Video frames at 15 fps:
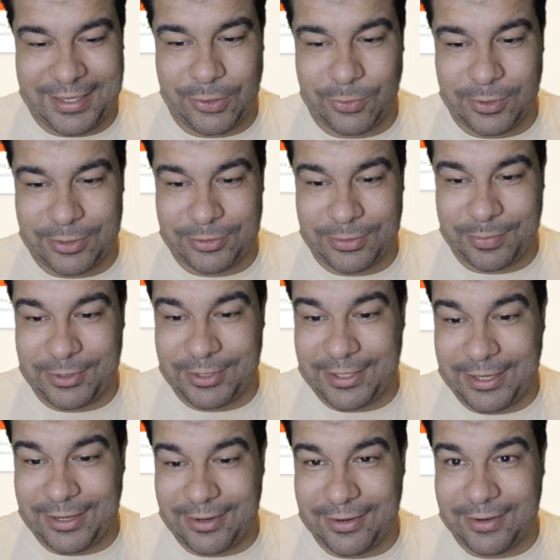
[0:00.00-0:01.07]
and you want to drop it
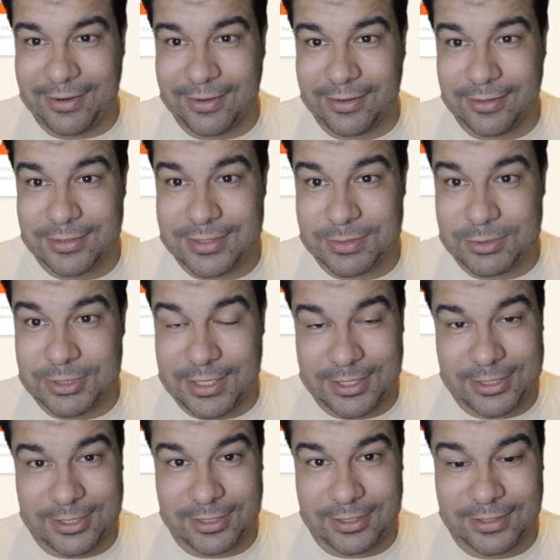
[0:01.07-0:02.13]
down
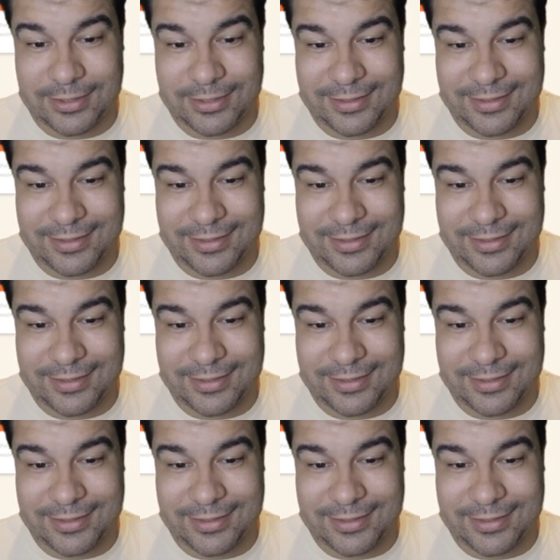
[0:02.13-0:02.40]
substantially